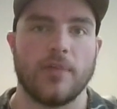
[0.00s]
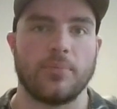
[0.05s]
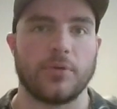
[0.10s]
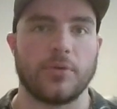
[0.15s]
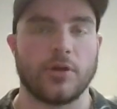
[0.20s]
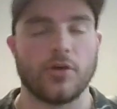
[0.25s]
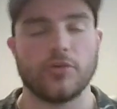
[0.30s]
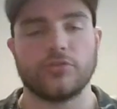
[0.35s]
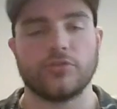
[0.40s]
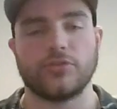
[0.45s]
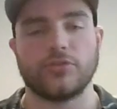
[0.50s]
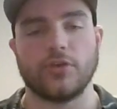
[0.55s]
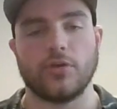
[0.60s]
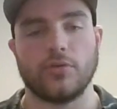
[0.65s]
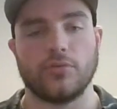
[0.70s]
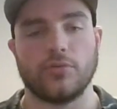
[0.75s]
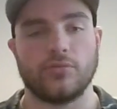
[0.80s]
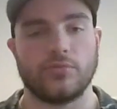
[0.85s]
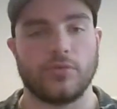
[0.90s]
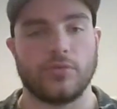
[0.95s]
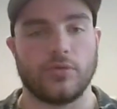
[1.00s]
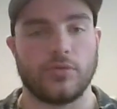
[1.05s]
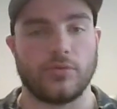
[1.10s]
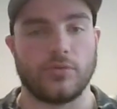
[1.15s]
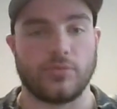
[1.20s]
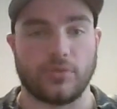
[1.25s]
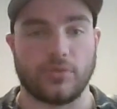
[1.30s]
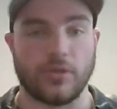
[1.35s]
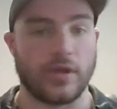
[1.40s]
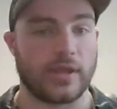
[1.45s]
but also,
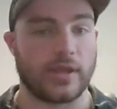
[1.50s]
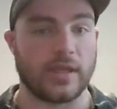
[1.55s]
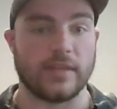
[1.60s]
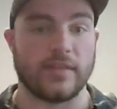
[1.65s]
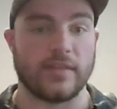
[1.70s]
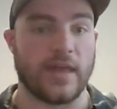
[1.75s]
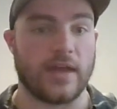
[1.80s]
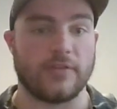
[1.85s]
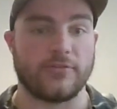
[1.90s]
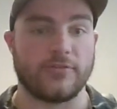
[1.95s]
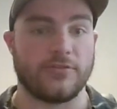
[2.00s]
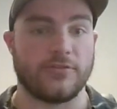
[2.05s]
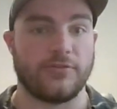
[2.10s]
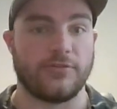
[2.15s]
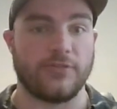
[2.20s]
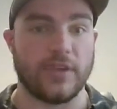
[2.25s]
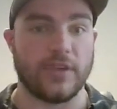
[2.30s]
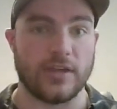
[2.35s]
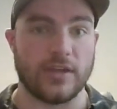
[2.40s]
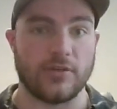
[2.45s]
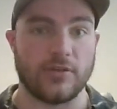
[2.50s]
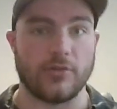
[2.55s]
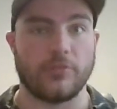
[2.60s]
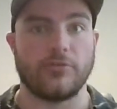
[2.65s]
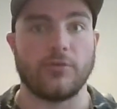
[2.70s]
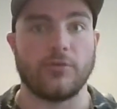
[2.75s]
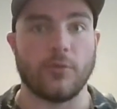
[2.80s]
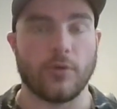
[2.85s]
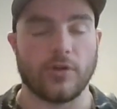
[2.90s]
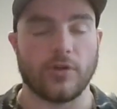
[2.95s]
again, that feed or
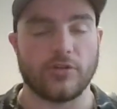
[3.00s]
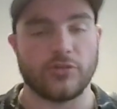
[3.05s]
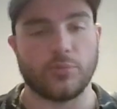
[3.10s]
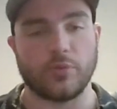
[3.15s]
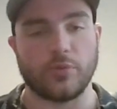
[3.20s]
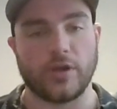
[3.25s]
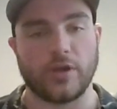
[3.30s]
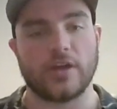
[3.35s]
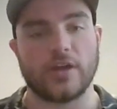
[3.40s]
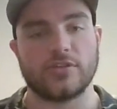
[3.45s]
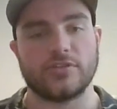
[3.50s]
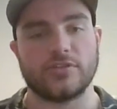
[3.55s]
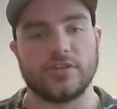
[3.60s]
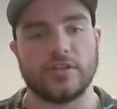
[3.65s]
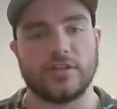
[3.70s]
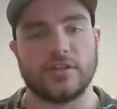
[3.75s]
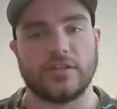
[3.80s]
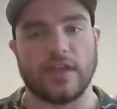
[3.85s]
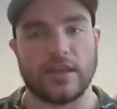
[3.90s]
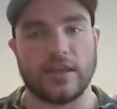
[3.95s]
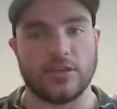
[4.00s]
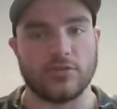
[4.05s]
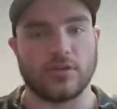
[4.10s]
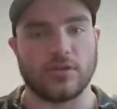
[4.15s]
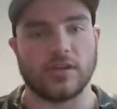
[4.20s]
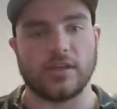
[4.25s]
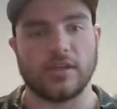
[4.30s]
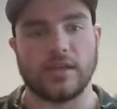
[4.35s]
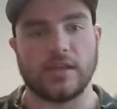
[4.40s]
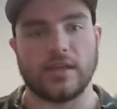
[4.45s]
forage production that you
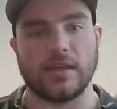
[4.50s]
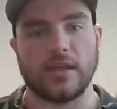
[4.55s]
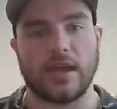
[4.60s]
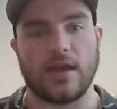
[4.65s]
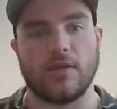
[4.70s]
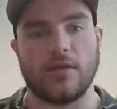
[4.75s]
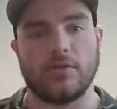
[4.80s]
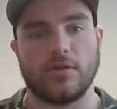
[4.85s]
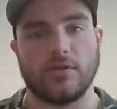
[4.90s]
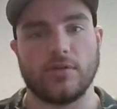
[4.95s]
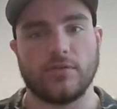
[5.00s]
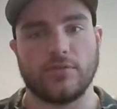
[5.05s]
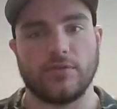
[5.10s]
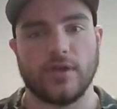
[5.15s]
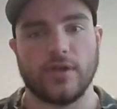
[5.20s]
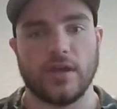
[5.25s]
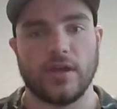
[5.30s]
can get out of